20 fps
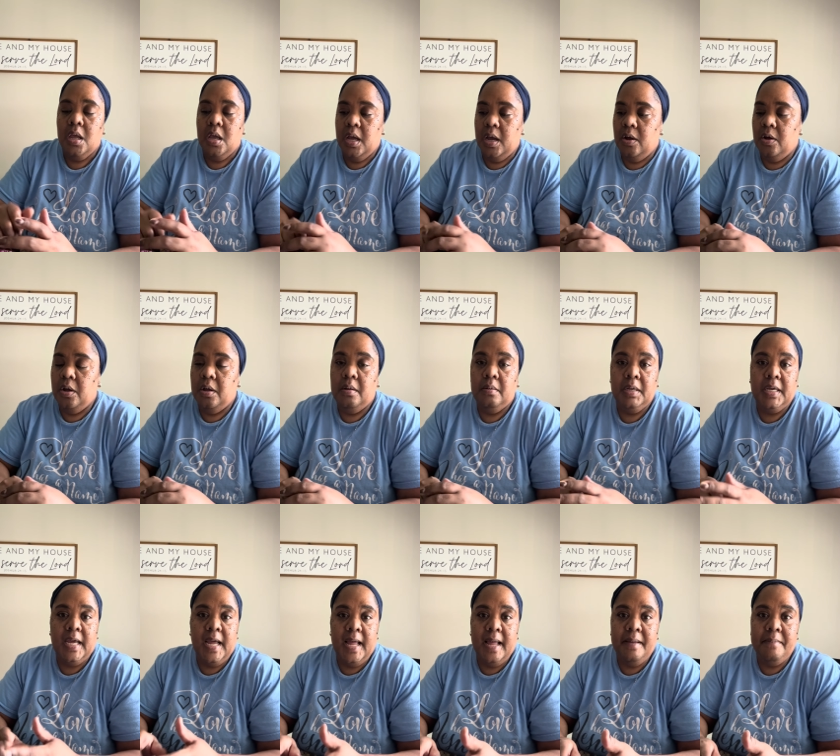
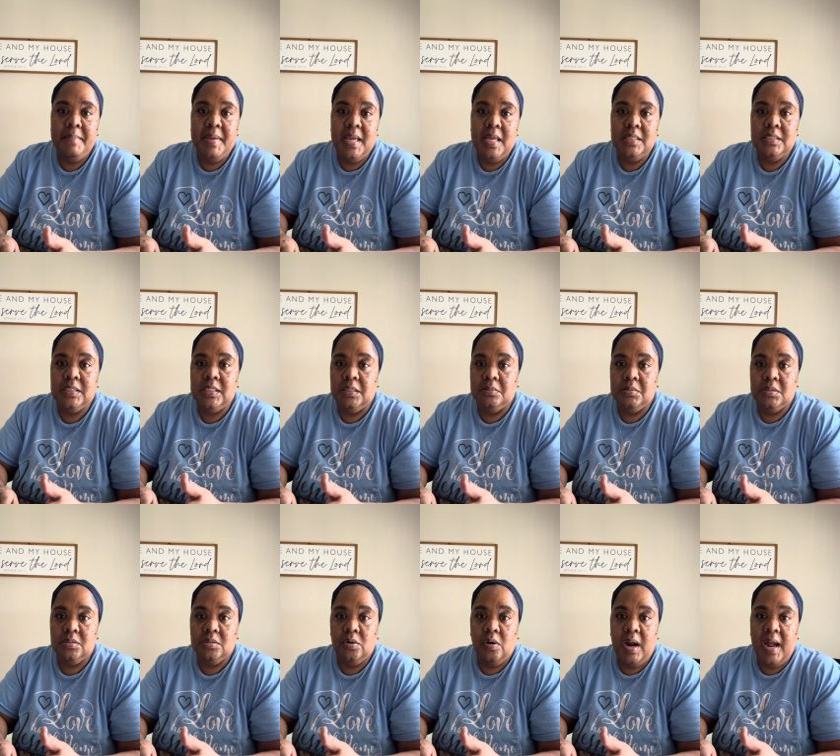comment,
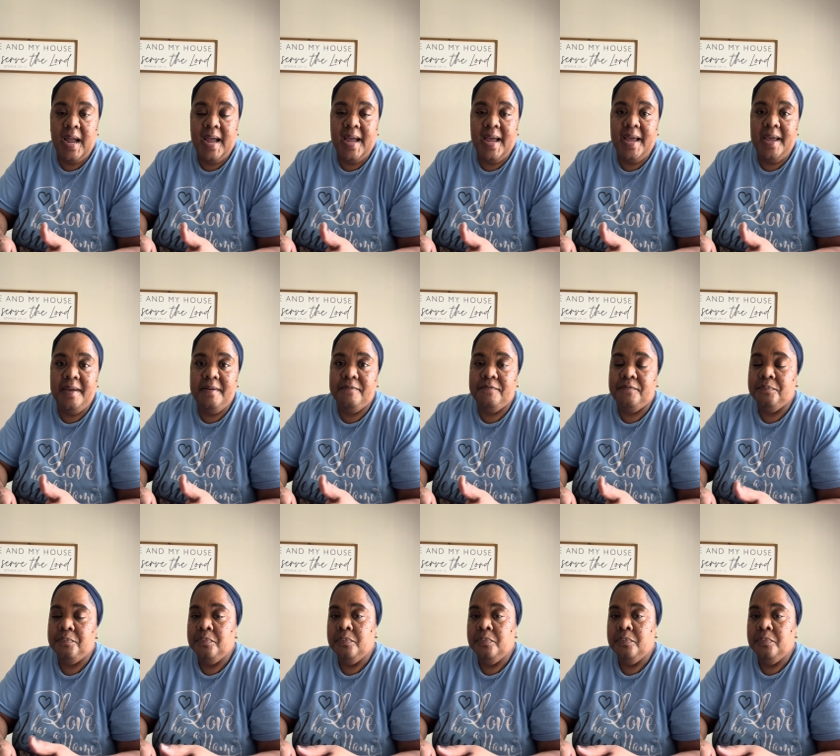subscribe,